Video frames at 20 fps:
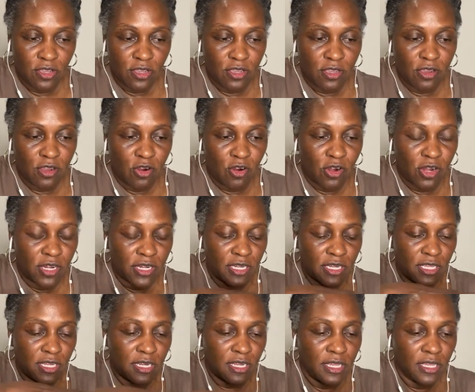
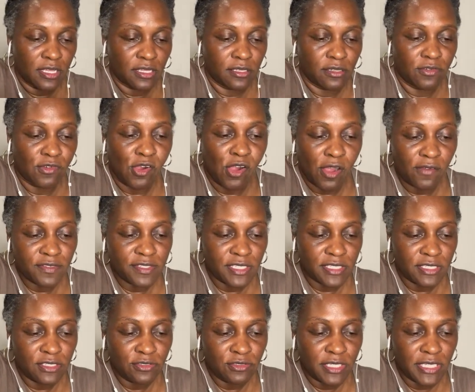Gardening, I will obviously
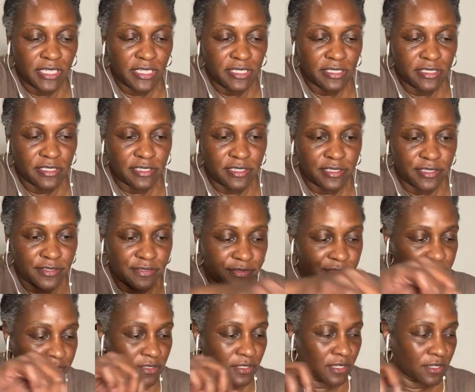do kids stuff,
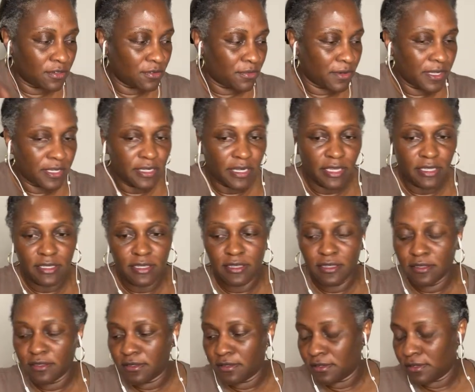like around they
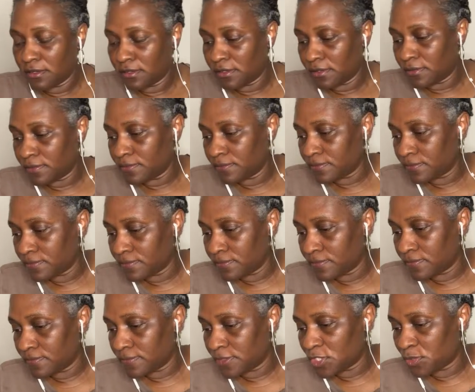
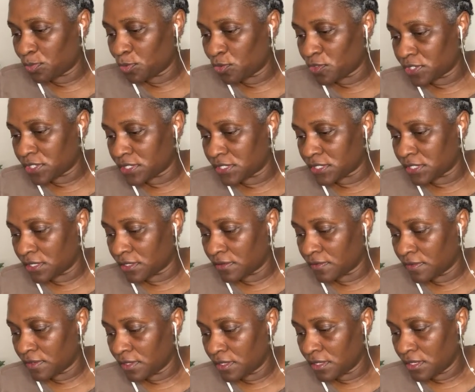sports and stuff.
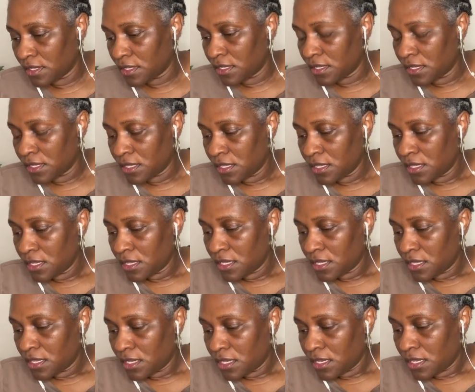
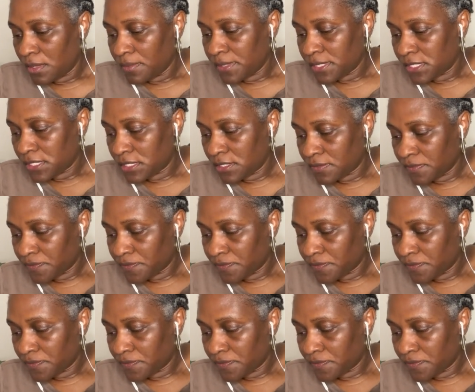Let me see.